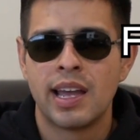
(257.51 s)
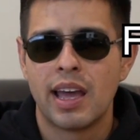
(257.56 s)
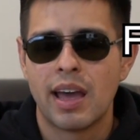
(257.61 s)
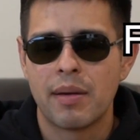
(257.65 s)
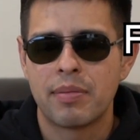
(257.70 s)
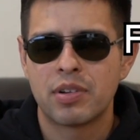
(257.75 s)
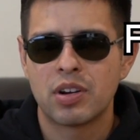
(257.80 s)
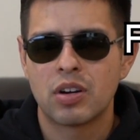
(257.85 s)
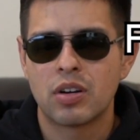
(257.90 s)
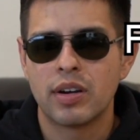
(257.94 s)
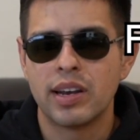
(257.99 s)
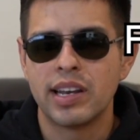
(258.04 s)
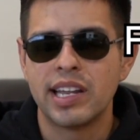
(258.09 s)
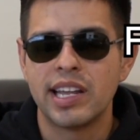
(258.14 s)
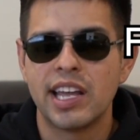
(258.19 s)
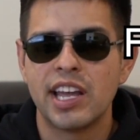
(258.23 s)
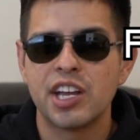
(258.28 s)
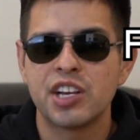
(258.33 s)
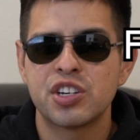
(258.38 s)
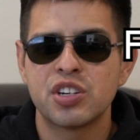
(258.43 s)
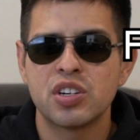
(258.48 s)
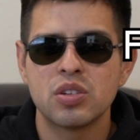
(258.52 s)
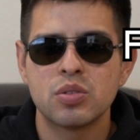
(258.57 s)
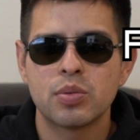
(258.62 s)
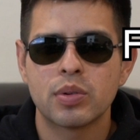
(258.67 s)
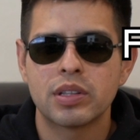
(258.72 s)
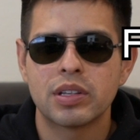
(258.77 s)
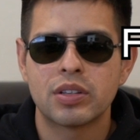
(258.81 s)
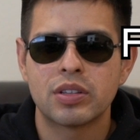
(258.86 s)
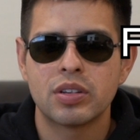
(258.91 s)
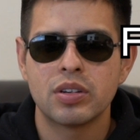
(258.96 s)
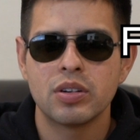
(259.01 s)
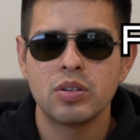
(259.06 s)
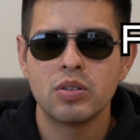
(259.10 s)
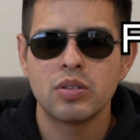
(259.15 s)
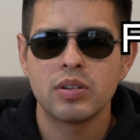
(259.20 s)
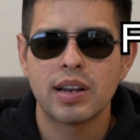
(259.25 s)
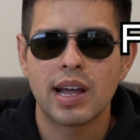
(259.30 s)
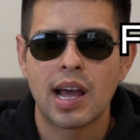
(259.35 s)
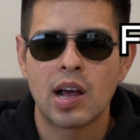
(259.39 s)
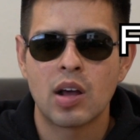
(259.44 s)
If there are any issues with the
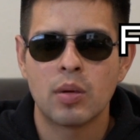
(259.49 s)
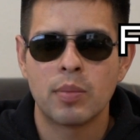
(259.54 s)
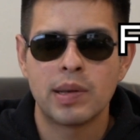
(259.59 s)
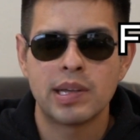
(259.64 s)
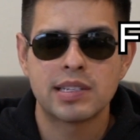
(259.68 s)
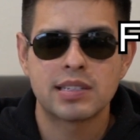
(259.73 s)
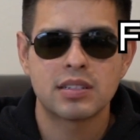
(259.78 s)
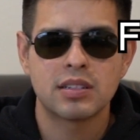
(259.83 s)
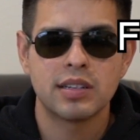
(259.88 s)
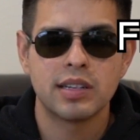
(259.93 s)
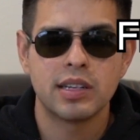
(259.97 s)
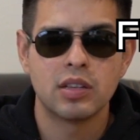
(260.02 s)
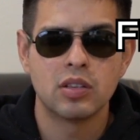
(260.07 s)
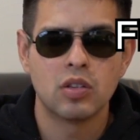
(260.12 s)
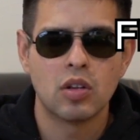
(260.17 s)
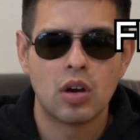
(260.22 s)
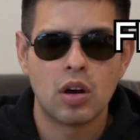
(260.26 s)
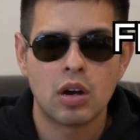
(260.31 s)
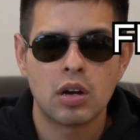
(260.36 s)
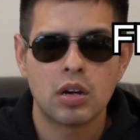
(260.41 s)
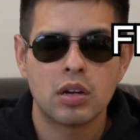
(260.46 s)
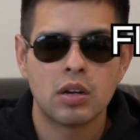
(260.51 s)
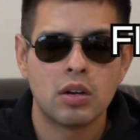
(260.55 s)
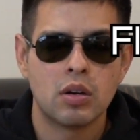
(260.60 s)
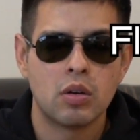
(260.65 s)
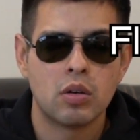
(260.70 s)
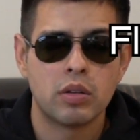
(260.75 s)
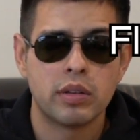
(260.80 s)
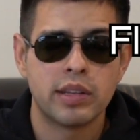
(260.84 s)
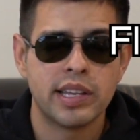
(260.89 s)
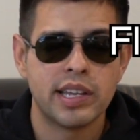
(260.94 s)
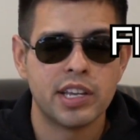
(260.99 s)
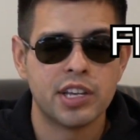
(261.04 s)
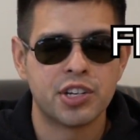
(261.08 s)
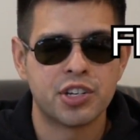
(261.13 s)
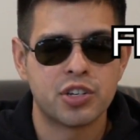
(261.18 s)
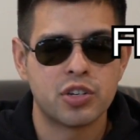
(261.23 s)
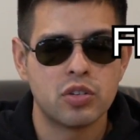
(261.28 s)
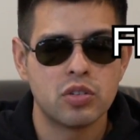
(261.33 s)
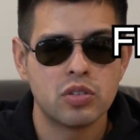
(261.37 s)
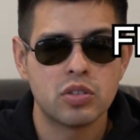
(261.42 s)
tune, I'll basically log the
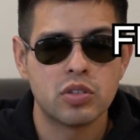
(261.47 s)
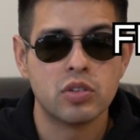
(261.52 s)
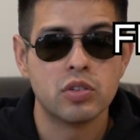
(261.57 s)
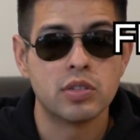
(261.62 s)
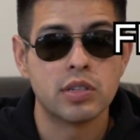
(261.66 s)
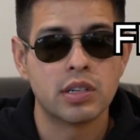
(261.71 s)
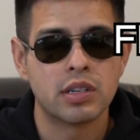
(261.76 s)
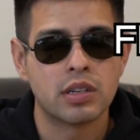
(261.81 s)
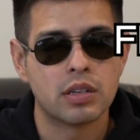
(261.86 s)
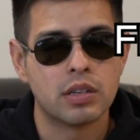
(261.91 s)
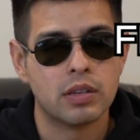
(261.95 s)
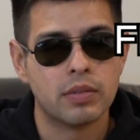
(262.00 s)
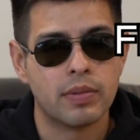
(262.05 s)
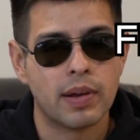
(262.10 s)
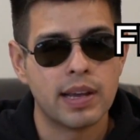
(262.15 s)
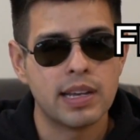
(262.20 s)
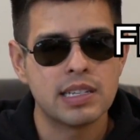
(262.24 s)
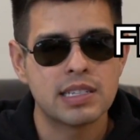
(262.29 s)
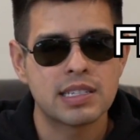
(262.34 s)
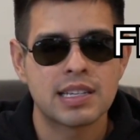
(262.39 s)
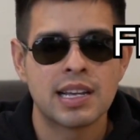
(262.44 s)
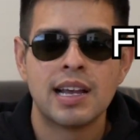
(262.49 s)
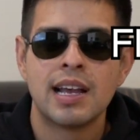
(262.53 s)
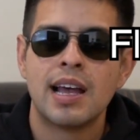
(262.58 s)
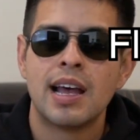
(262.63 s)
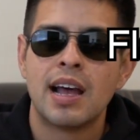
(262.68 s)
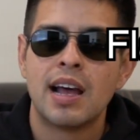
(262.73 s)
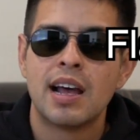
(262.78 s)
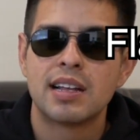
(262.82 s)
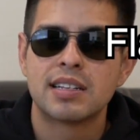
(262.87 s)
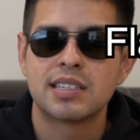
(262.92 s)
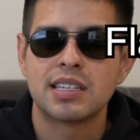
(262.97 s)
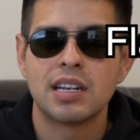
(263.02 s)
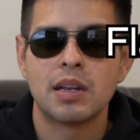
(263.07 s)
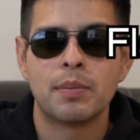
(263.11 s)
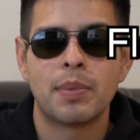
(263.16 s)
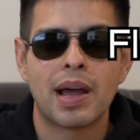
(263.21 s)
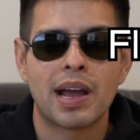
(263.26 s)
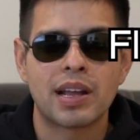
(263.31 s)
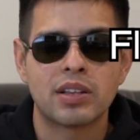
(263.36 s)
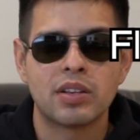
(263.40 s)
issues using the device, send
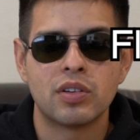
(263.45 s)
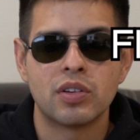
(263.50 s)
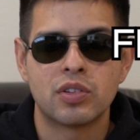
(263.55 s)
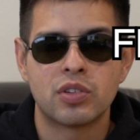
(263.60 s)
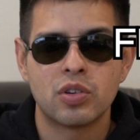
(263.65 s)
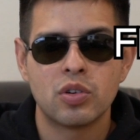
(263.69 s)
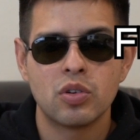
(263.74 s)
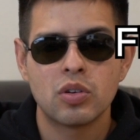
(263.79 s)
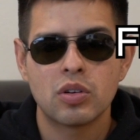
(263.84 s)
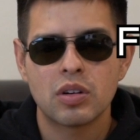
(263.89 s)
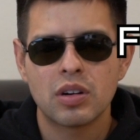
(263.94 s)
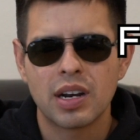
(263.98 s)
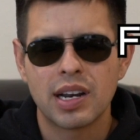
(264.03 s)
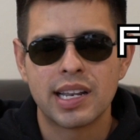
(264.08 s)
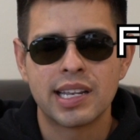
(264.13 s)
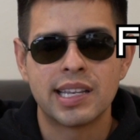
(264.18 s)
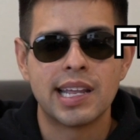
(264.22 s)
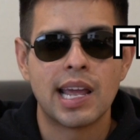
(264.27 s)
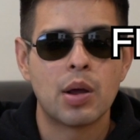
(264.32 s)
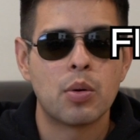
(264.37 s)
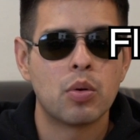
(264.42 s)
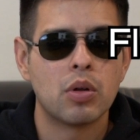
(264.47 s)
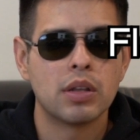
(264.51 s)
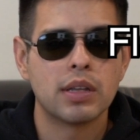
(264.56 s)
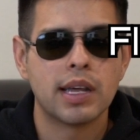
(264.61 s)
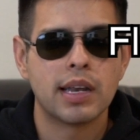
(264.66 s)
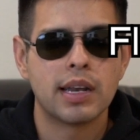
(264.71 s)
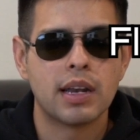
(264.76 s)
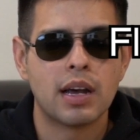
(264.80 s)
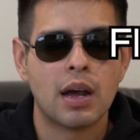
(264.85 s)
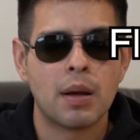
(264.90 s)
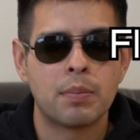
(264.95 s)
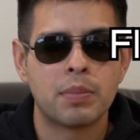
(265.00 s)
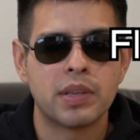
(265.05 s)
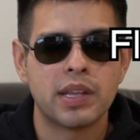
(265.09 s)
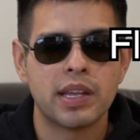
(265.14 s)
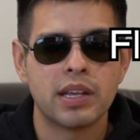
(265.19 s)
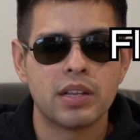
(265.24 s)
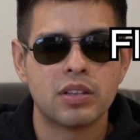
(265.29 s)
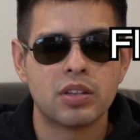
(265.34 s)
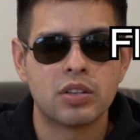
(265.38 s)
it back to the tuner. They will then
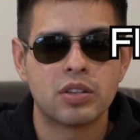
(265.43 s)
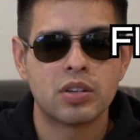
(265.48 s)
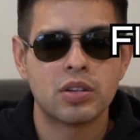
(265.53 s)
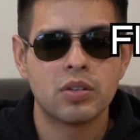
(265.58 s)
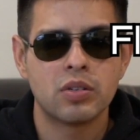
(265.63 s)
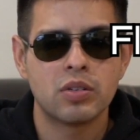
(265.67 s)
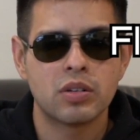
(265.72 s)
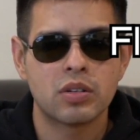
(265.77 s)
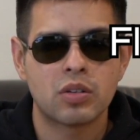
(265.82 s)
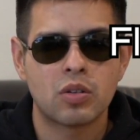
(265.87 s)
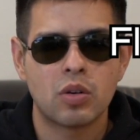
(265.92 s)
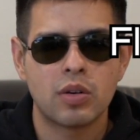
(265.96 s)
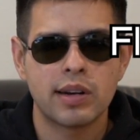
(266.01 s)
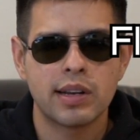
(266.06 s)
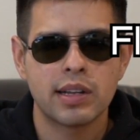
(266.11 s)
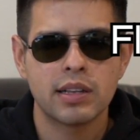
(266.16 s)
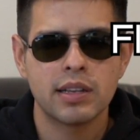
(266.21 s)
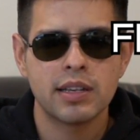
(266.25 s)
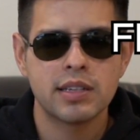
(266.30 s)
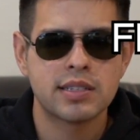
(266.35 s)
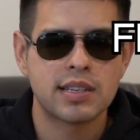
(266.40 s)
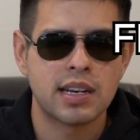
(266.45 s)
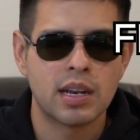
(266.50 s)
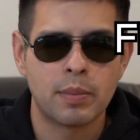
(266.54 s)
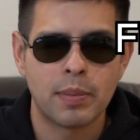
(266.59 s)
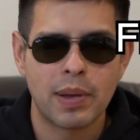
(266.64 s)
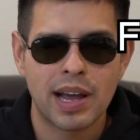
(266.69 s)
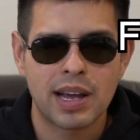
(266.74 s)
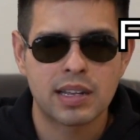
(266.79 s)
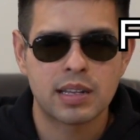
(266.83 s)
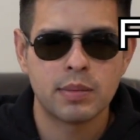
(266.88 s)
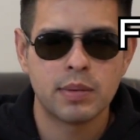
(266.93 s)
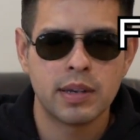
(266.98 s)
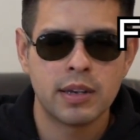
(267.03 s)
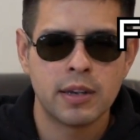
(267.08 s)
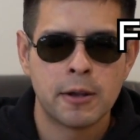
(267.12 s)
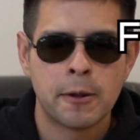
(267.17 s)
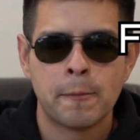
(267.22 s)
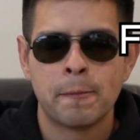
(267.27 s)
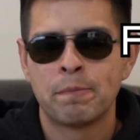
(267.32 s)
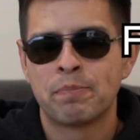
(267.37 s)
update the tune accordingly, send it back to
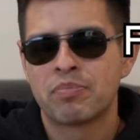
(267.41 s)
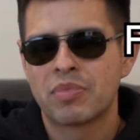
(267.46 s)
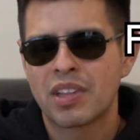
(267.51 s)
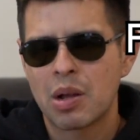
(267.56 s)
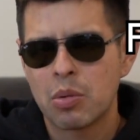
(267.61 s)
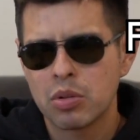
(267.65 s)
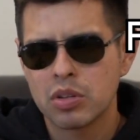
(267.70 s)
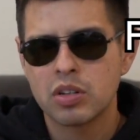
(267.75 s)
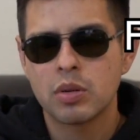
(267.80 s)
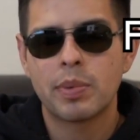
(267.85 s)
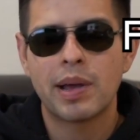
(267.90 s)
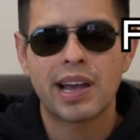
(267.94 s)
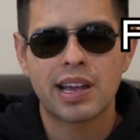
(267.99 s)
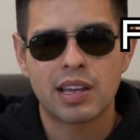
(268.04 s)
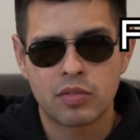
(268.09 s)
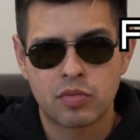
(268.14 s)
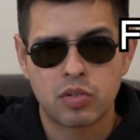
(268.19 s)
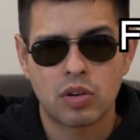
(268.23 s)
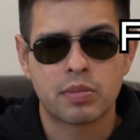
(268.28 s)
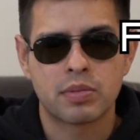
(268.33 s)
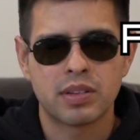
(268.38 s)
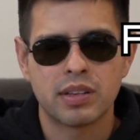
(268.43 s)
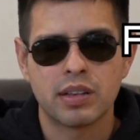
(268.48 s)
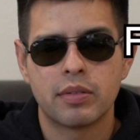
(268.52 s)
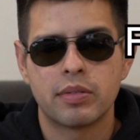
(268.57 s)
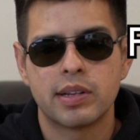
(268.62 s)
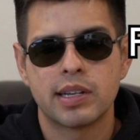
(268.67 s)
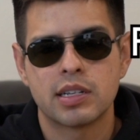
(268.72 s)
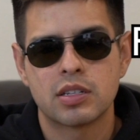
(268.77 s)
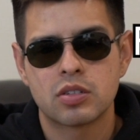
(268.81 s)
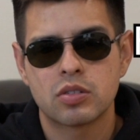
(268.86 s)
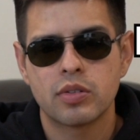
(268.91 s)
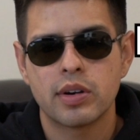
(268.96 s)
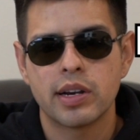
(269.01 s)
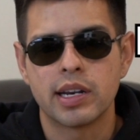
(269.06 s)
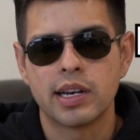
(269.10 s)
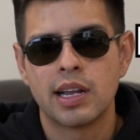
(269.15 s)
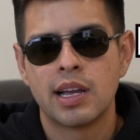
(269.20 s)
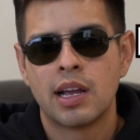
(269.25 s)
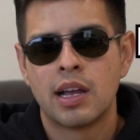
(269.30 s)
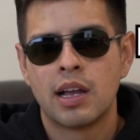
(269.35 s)
me, and we'll do back and forth till everything's
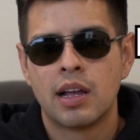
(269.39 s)
straight.